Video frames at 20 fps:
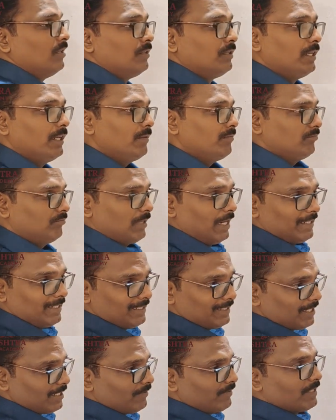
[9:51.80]
Then
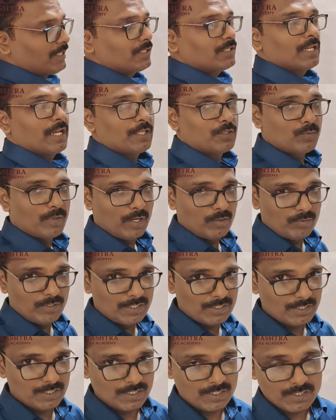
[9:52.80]
93 were, as we have
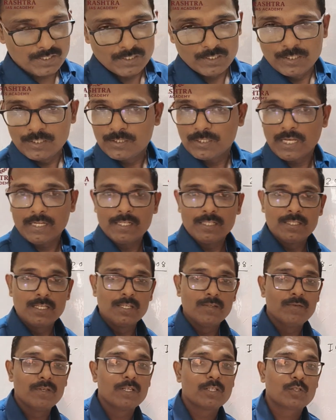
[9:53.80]
discussed,
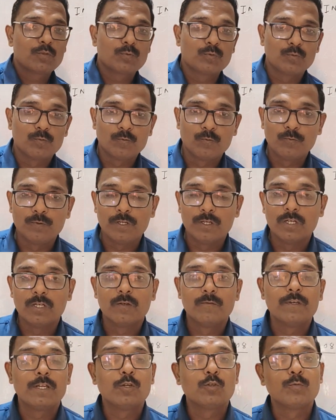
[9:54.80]
93
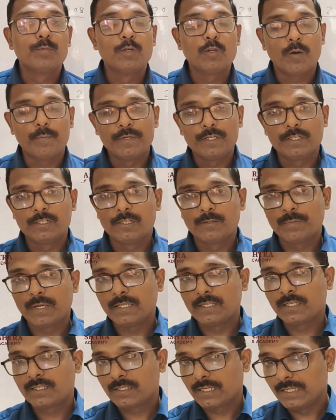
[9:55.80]
were to be nominated
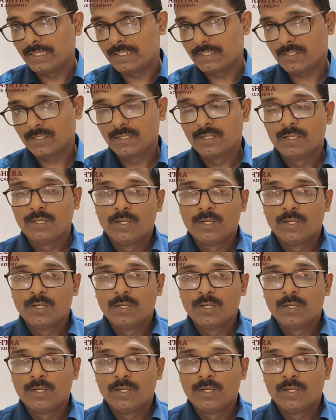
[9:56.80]
by the kings.